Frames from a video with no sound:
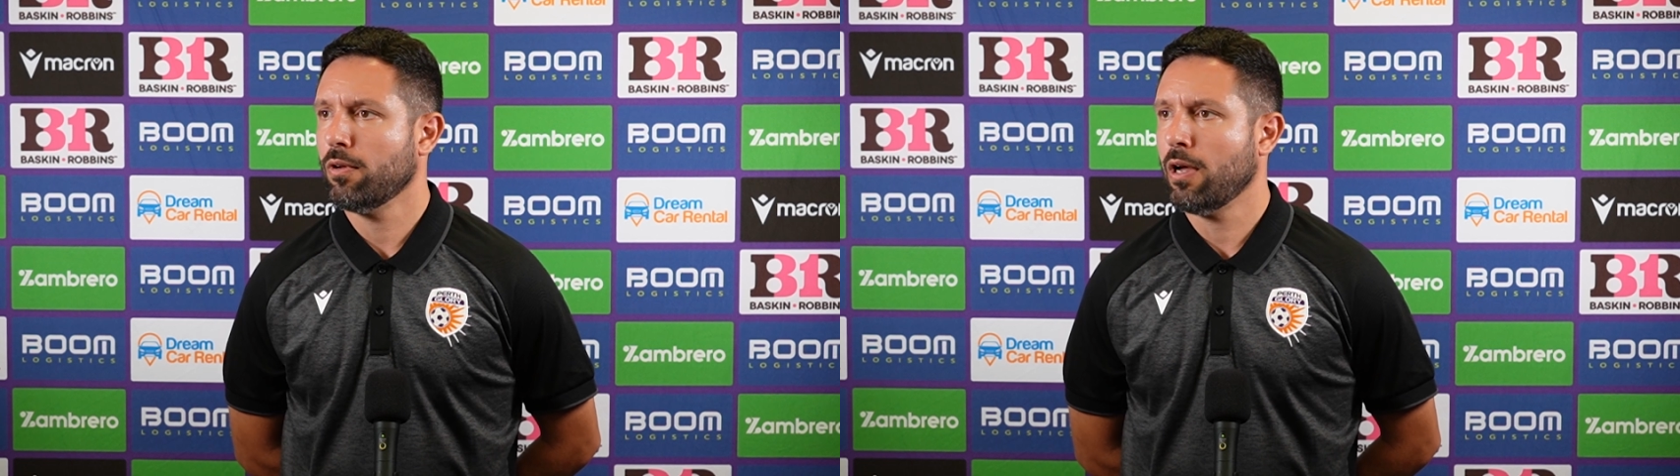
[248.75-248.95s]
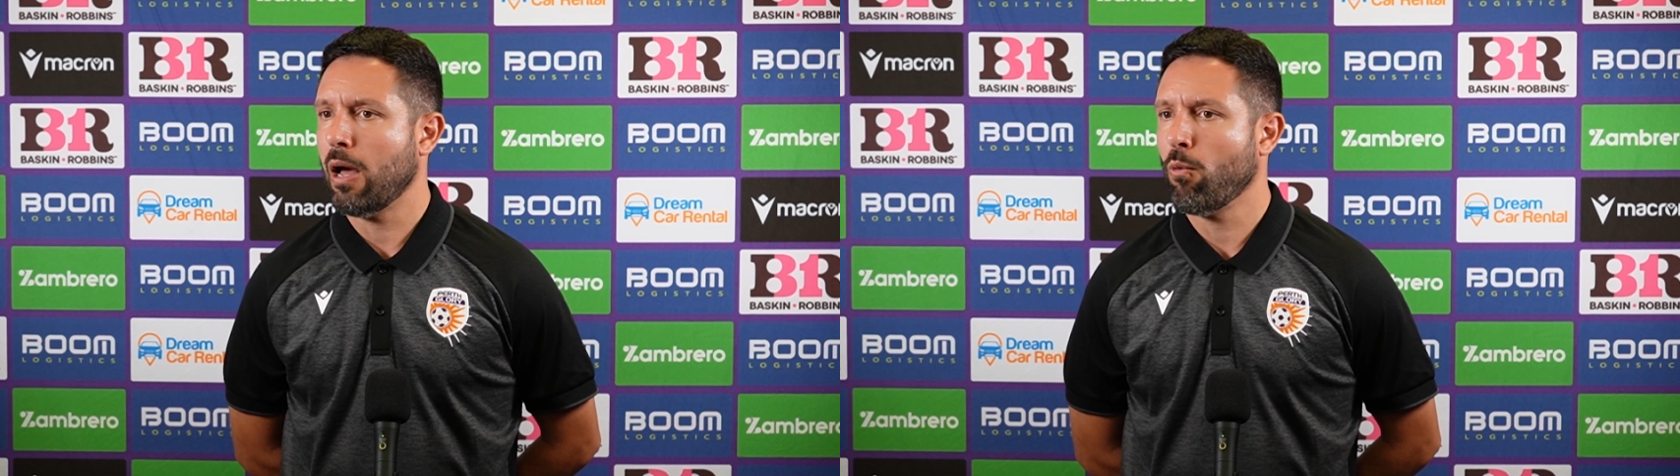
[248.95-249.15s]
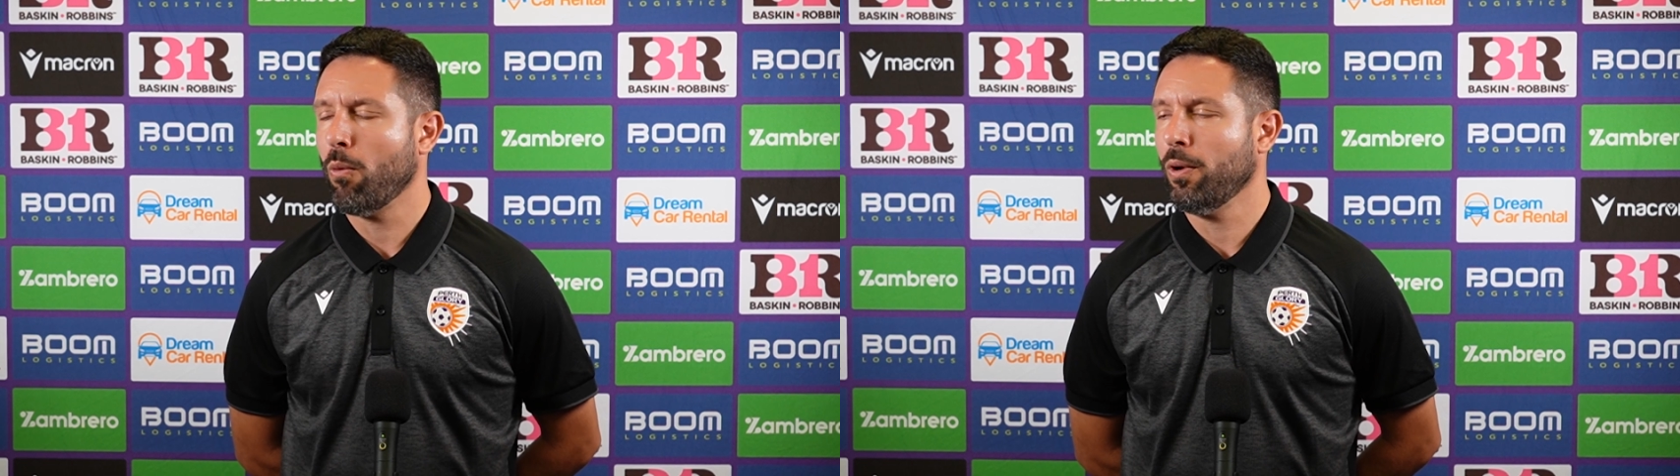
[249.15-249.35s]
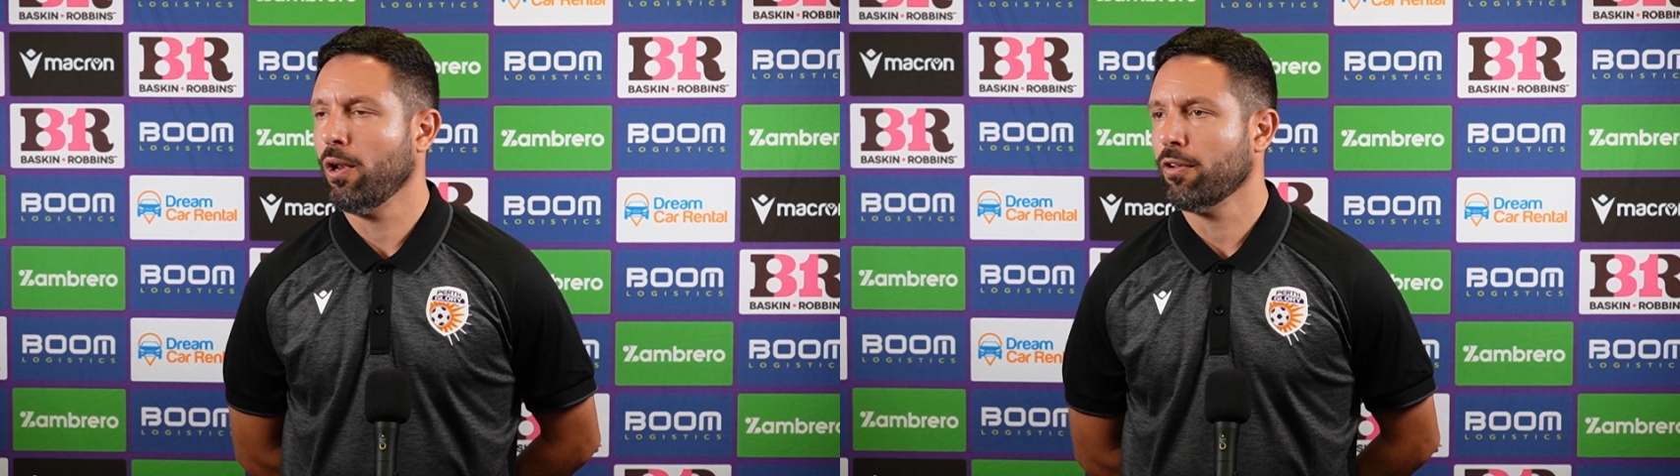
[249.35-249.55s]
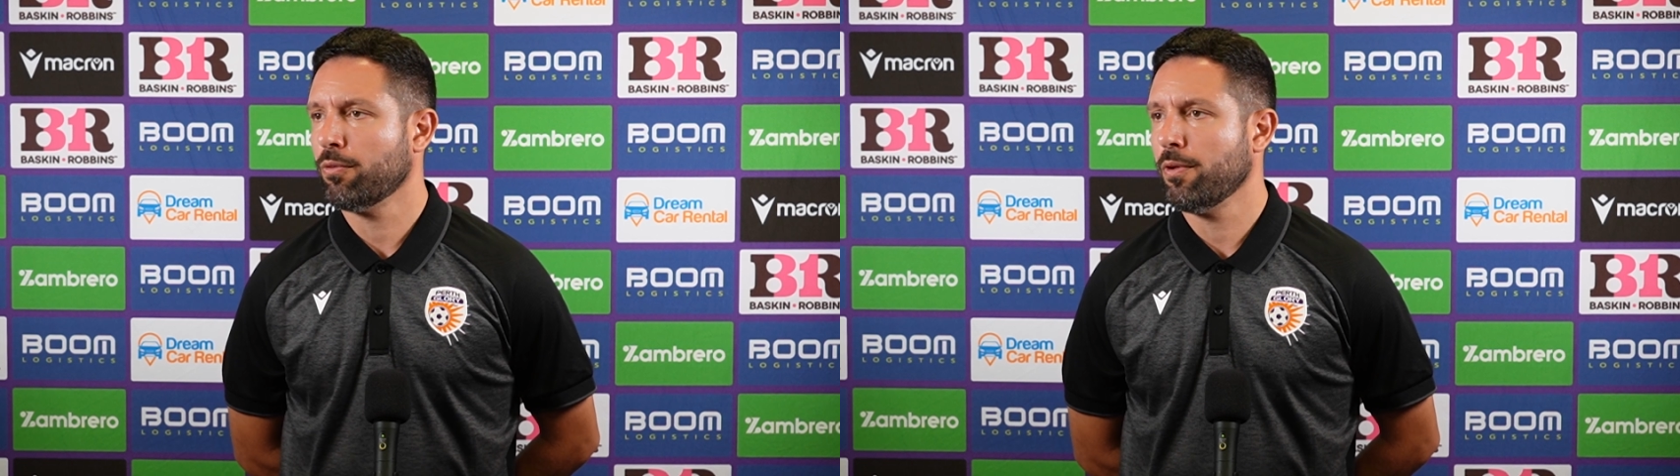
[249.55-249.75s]
what we
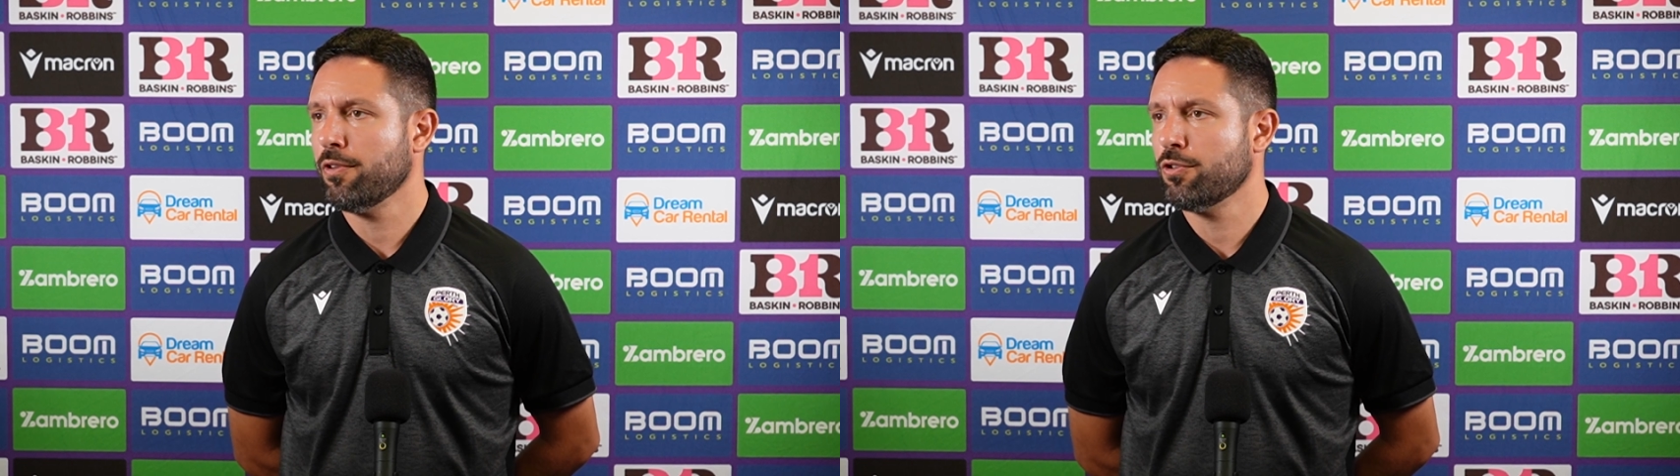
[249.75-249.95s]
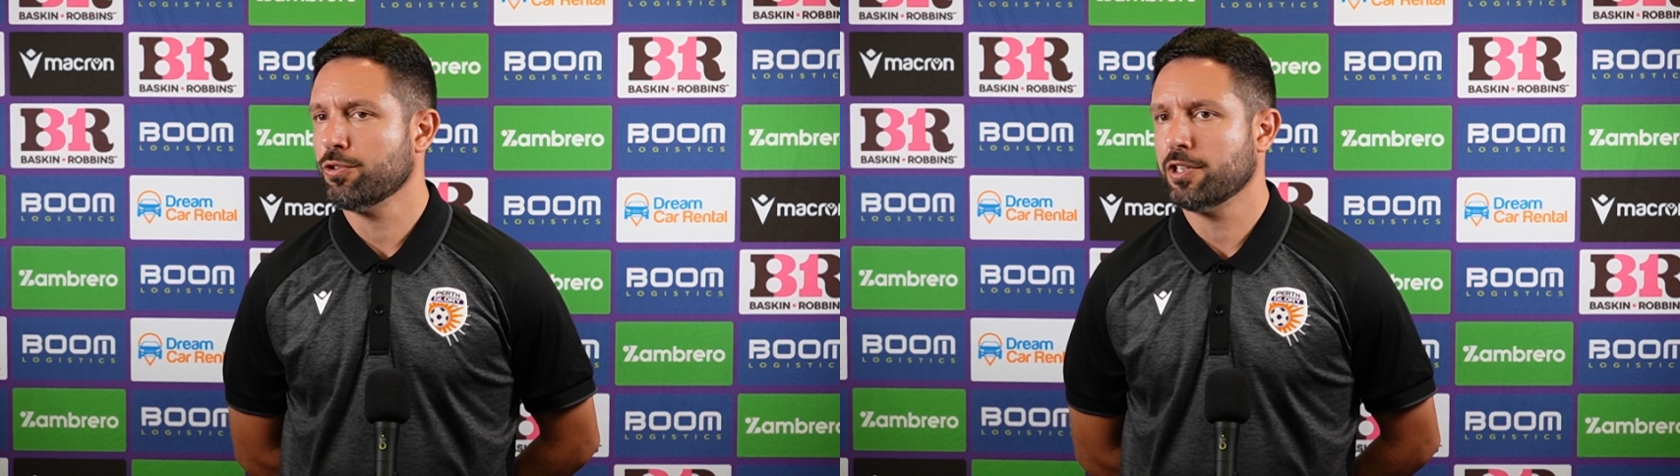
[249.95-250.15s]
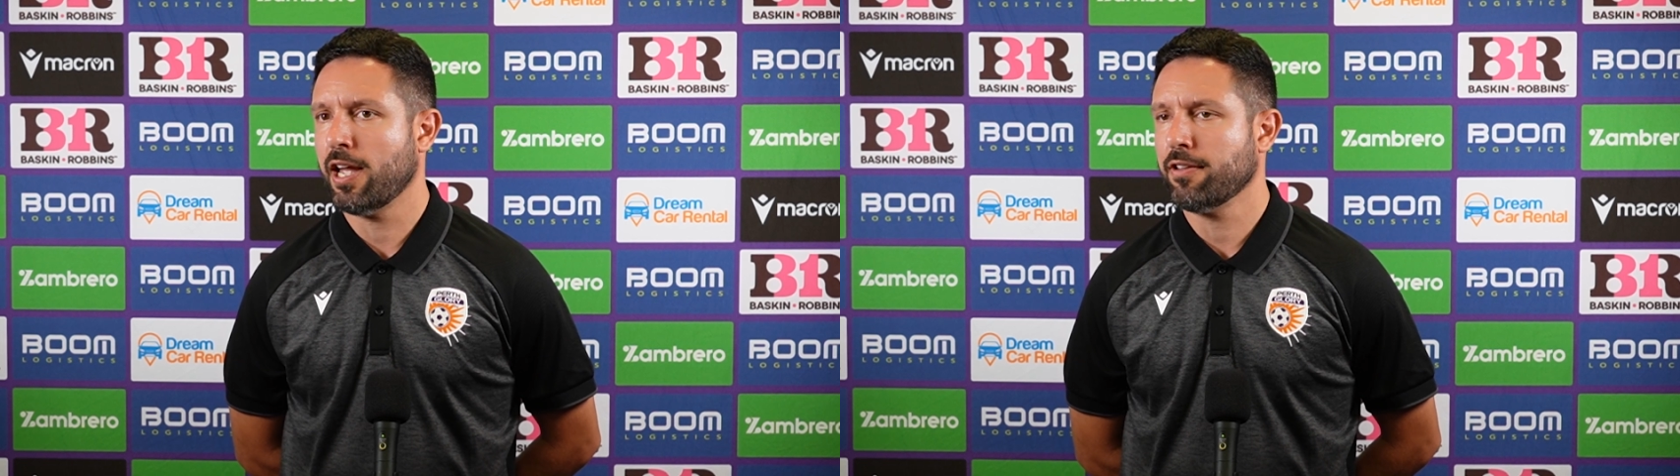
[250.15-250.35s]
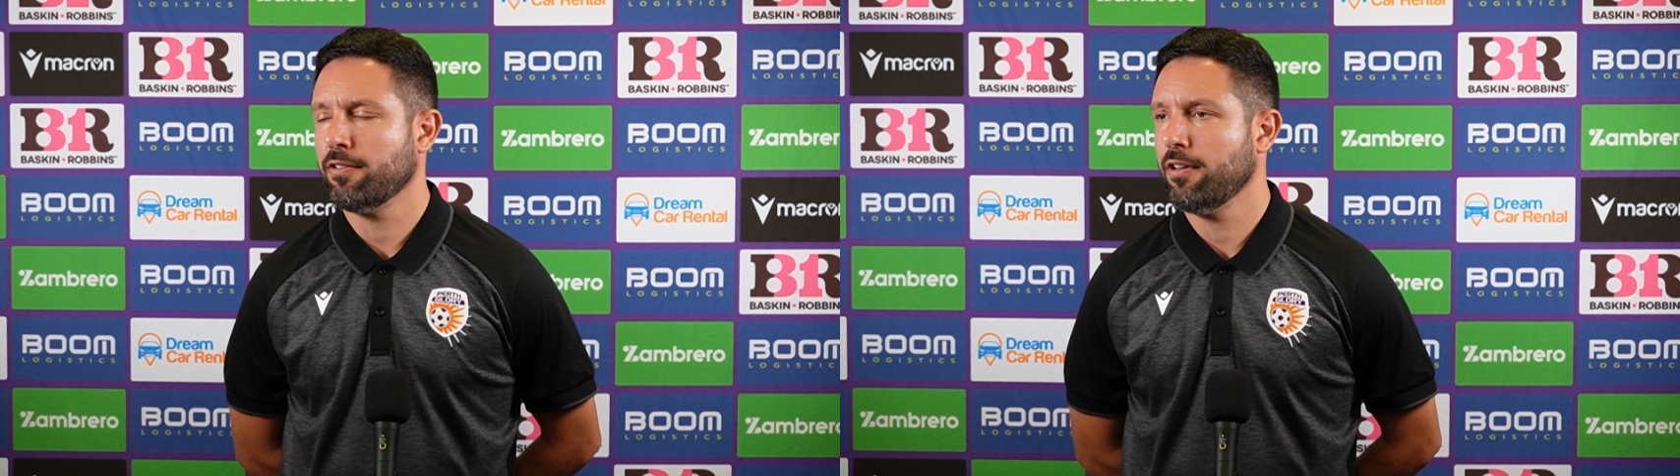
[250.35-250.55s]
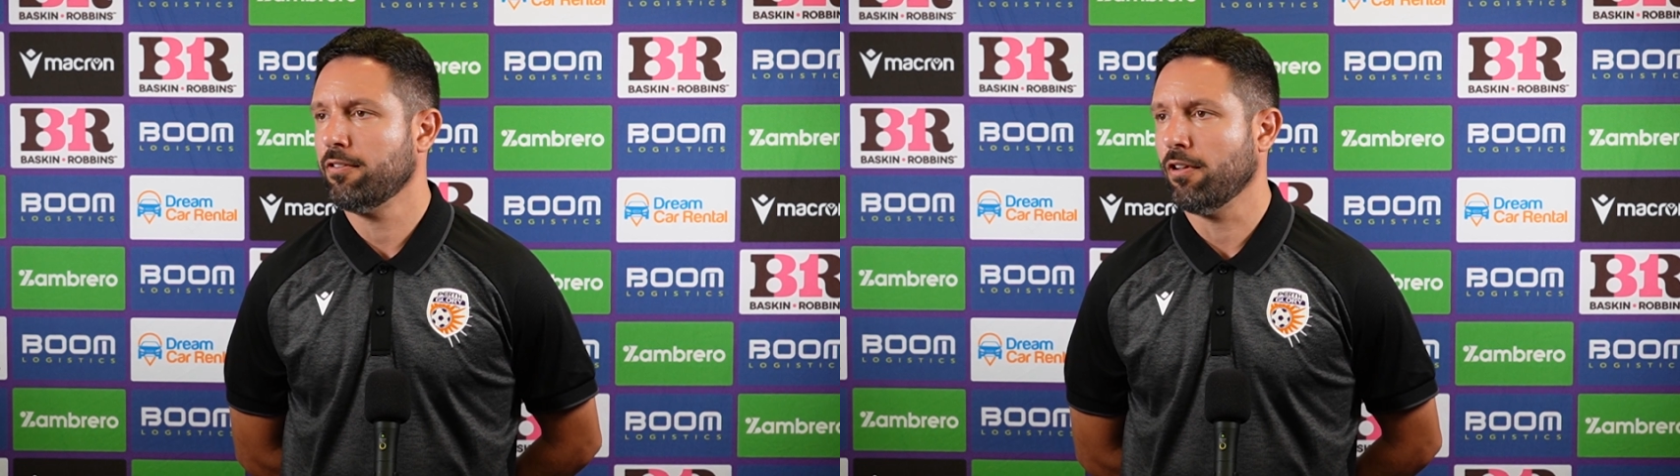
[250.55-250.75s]
lost with Georgia
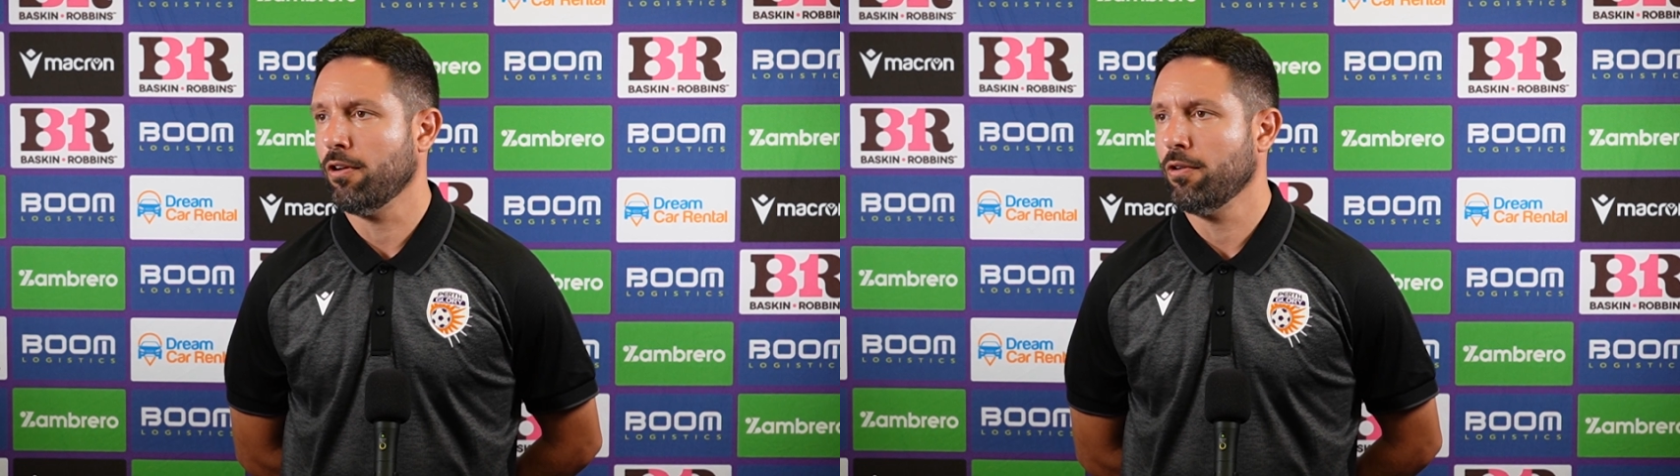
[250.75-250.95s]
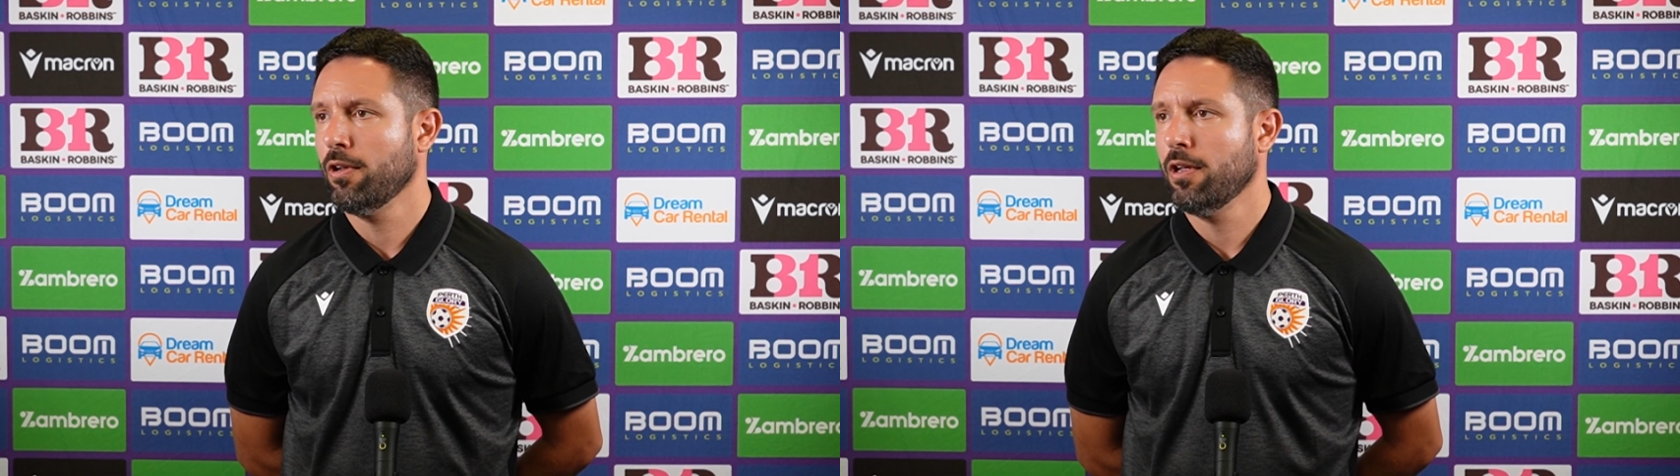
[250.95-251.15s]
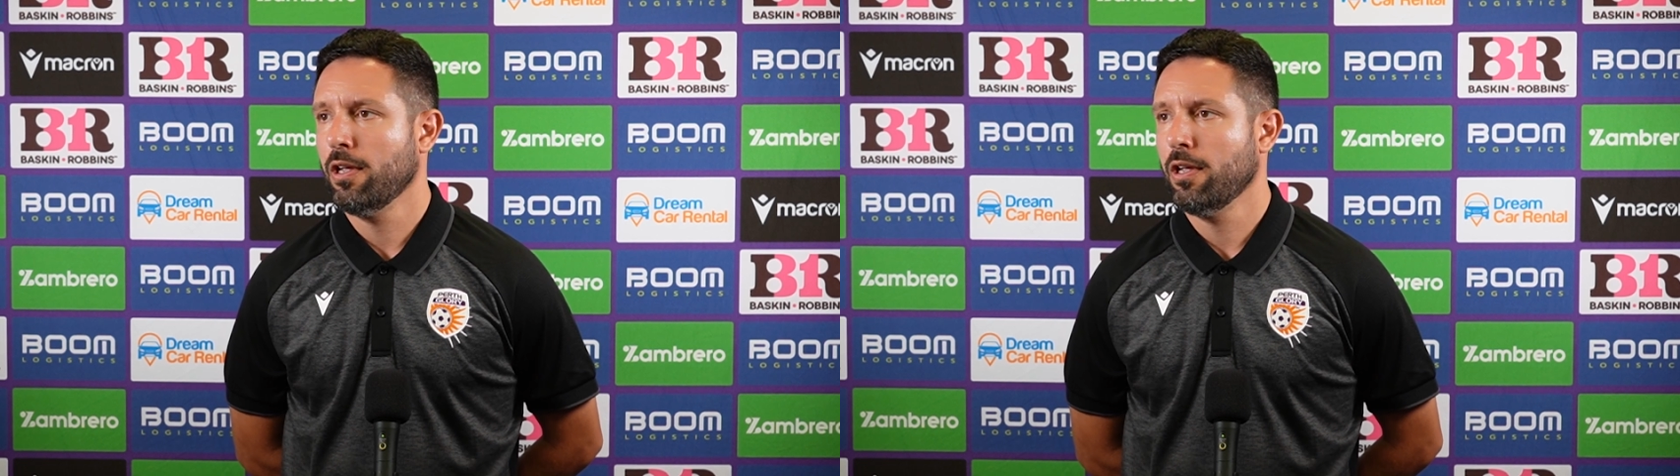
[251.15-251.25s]
Cassidy, so